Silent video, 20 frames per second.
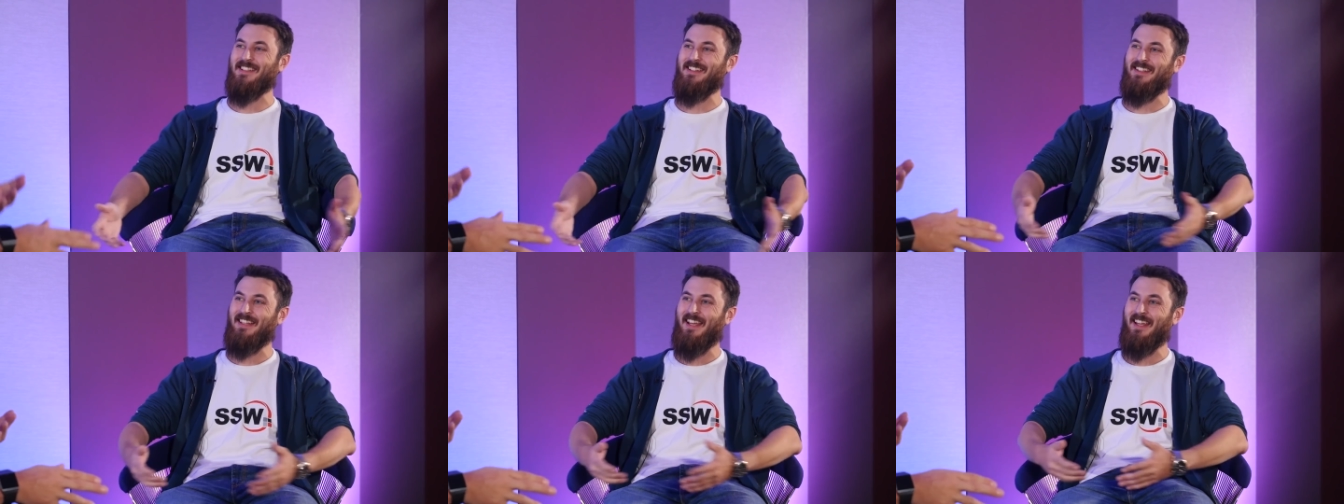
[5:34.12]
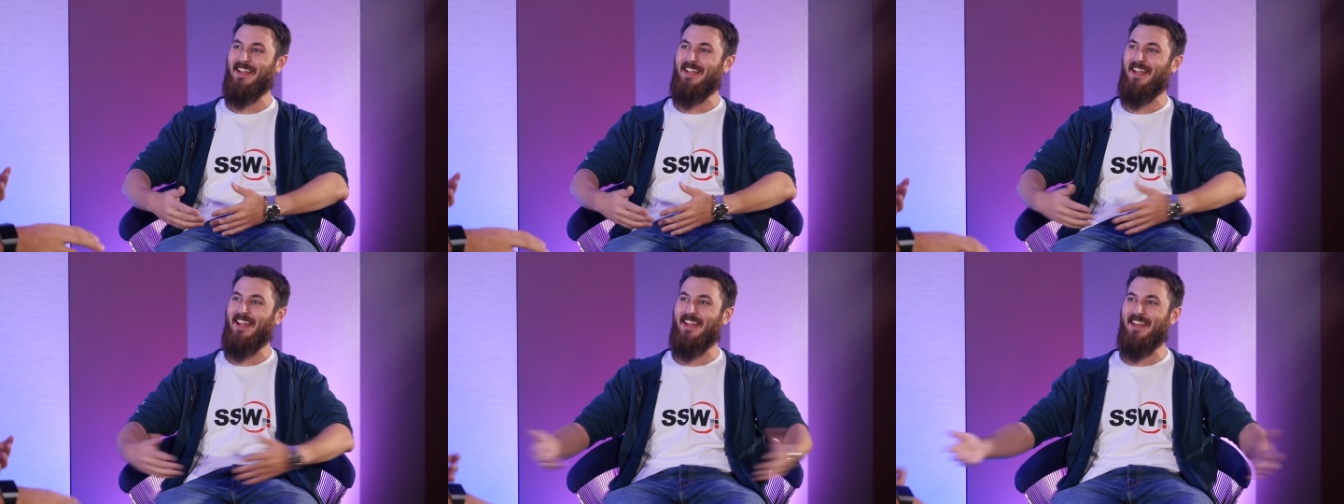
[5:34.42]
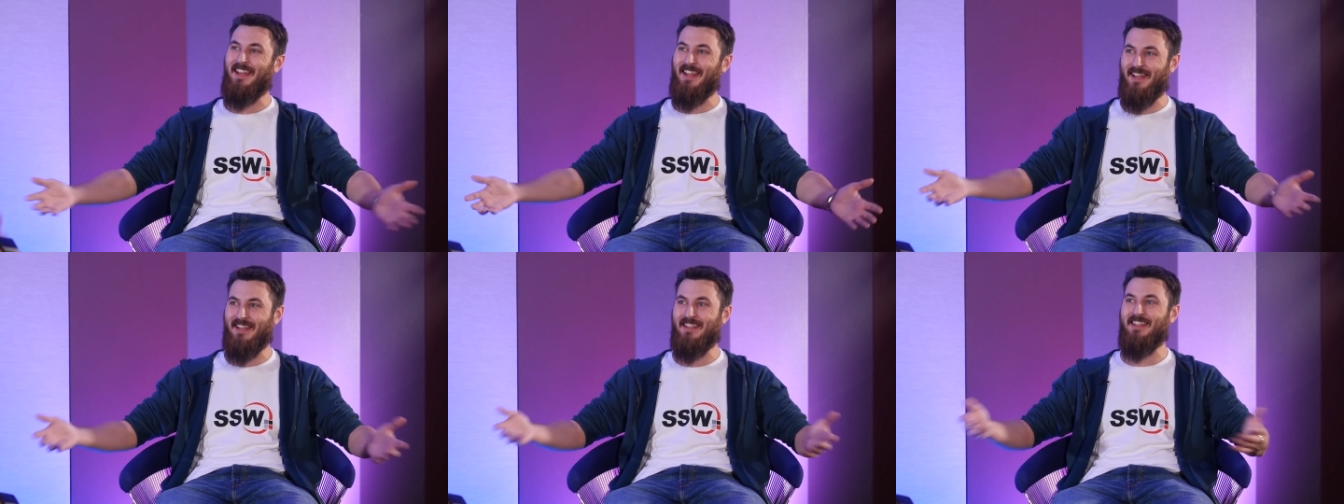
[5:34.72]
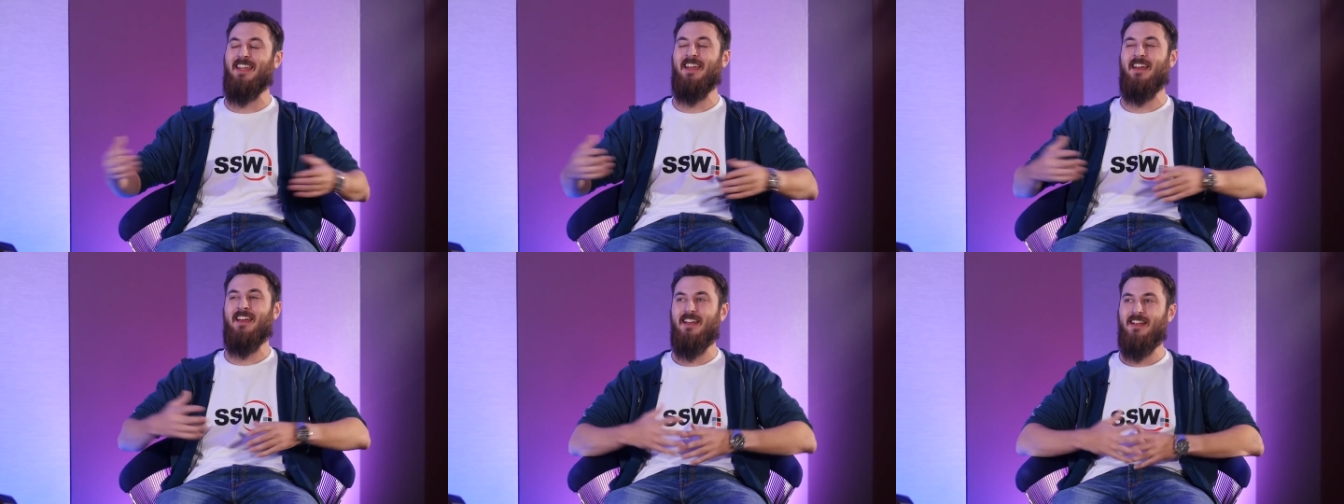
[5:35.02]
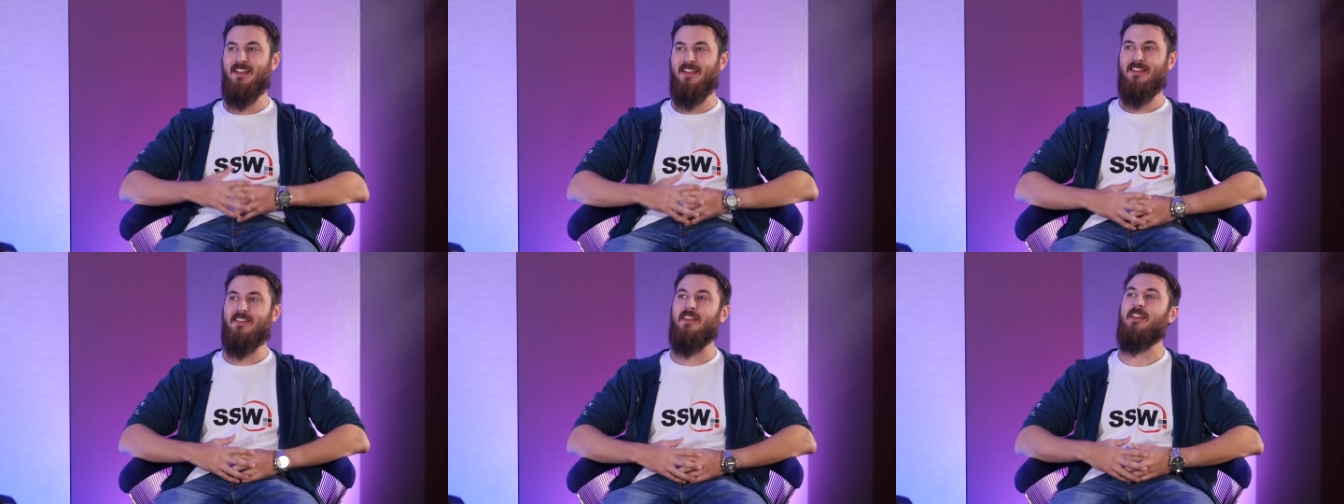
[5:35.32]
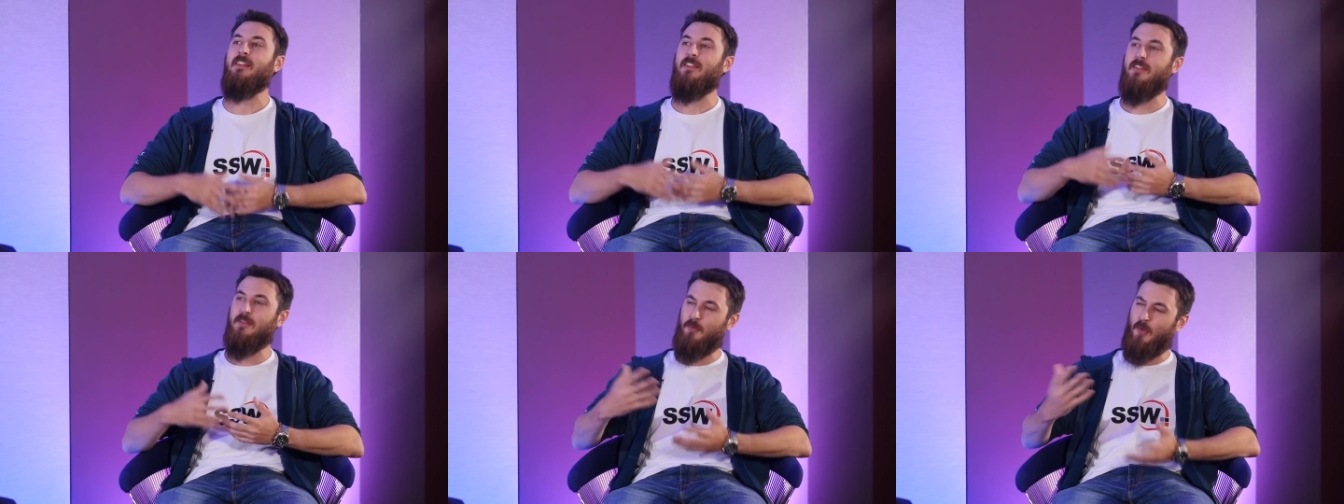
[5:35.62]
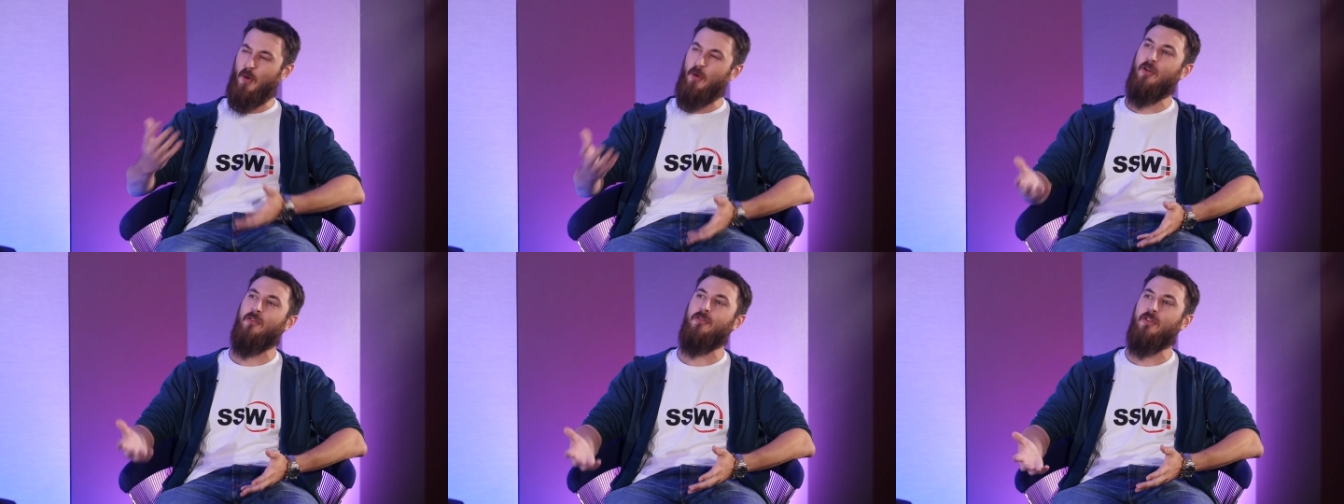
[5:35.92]
and then yeah. So that's the
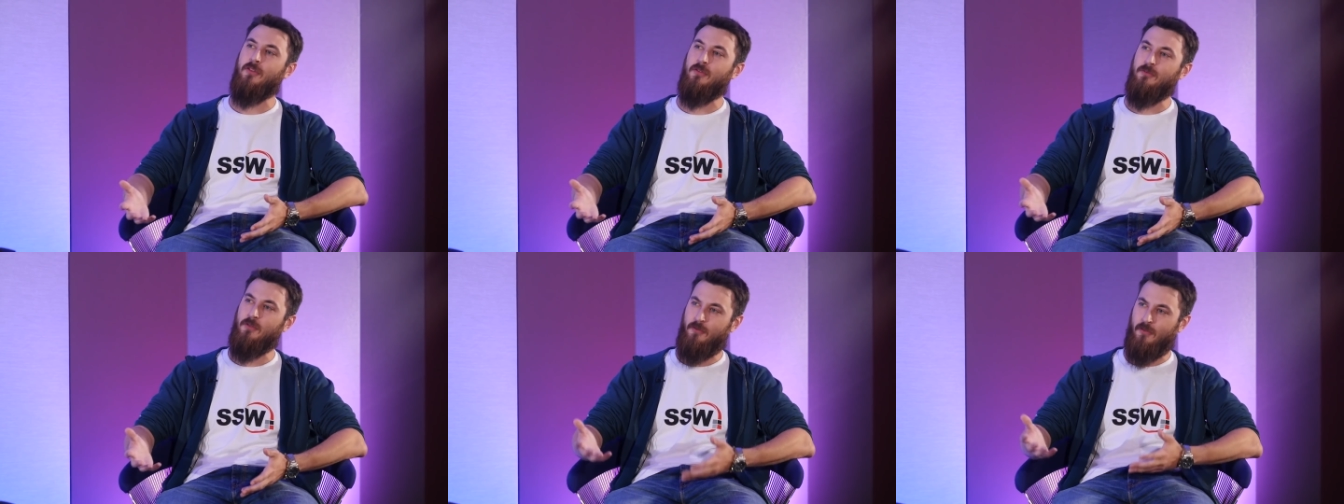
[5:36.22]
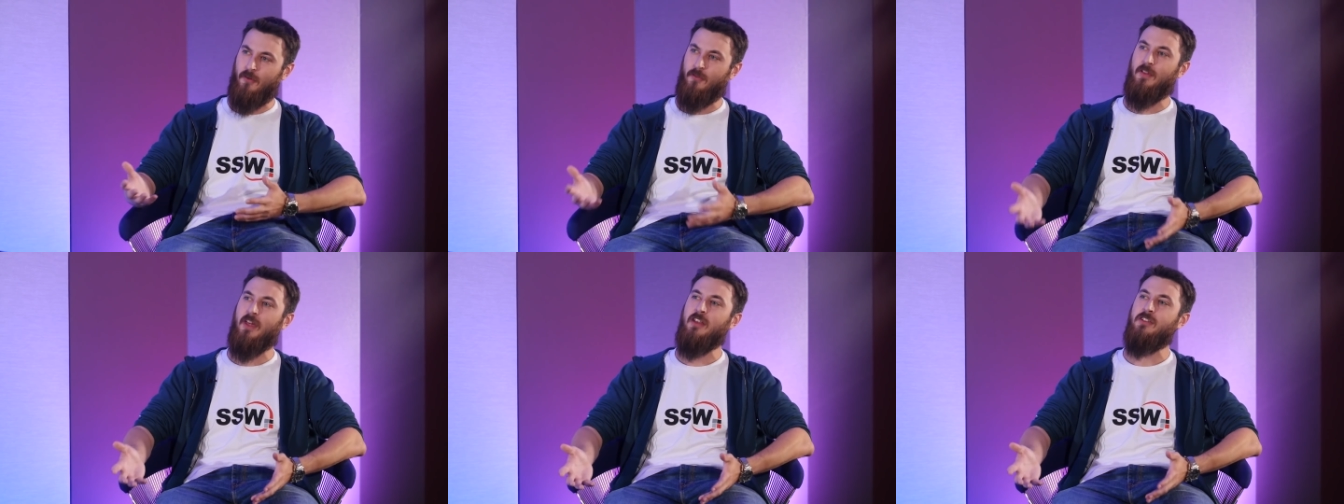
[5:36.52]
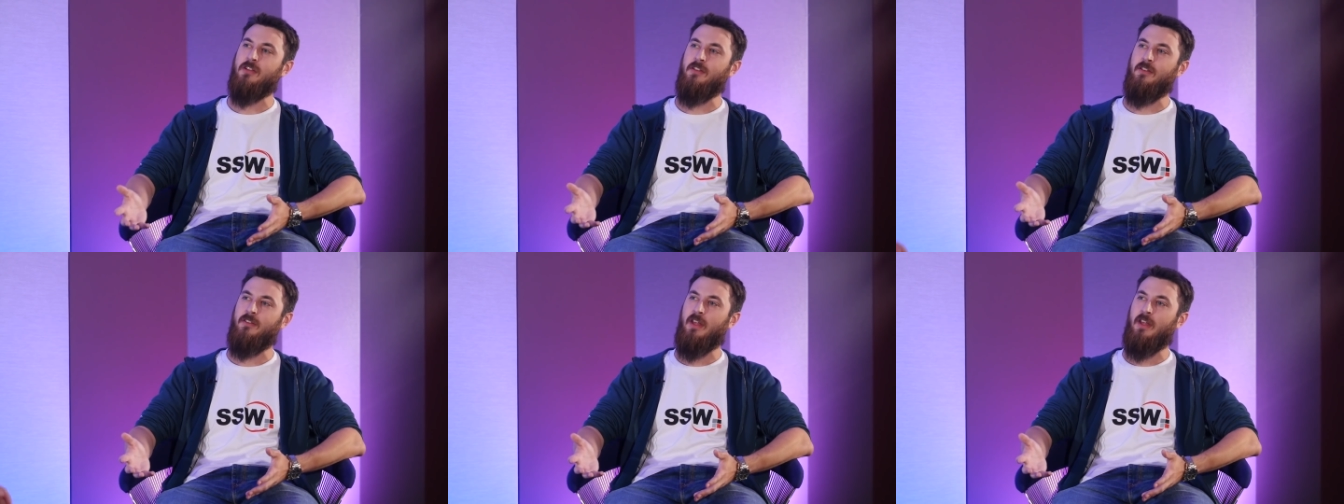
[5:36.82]
point of the foundation.